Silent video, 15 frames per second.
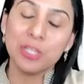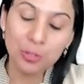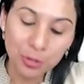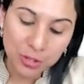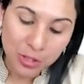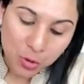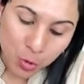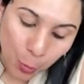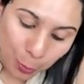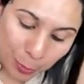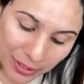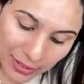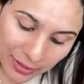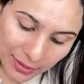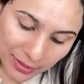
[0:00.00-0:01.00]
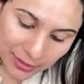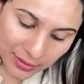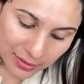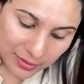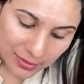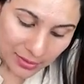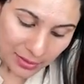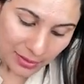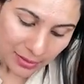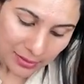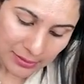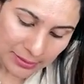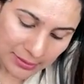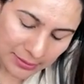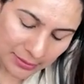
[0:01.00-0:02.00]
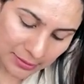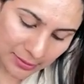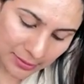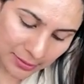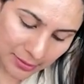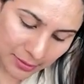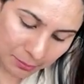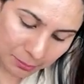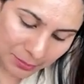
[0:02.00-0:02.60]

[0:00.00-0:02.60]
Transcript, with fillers: you know, the superior uh,